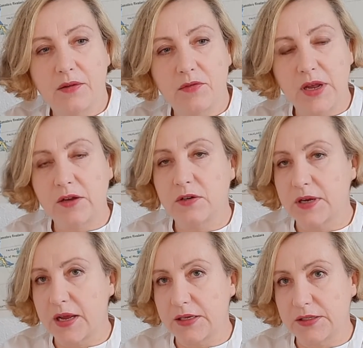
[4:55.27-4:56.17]

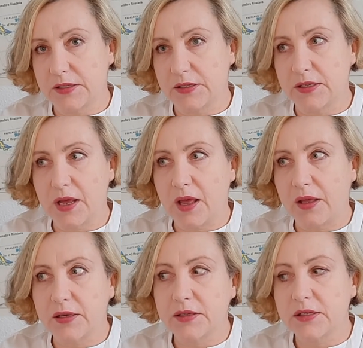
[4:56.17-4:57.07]
recognize it,
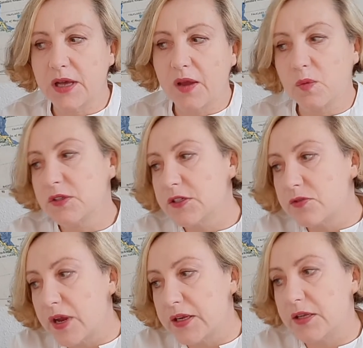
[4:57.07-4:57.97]
and I wasn't
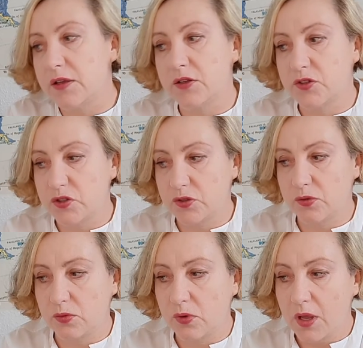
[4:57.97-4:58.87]
ready
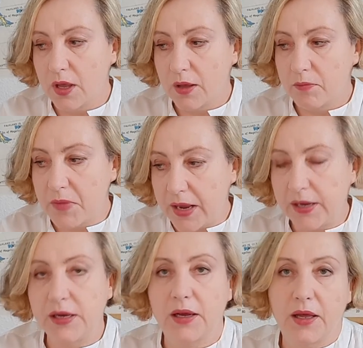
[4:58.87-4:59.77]
to
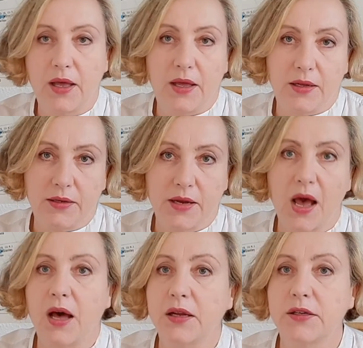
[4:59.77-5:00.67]
make an
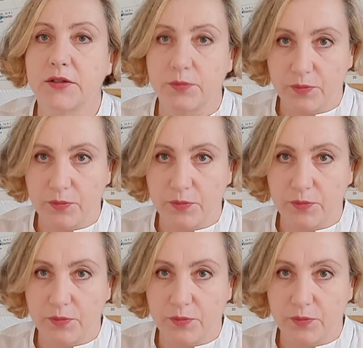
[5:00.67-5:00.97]
art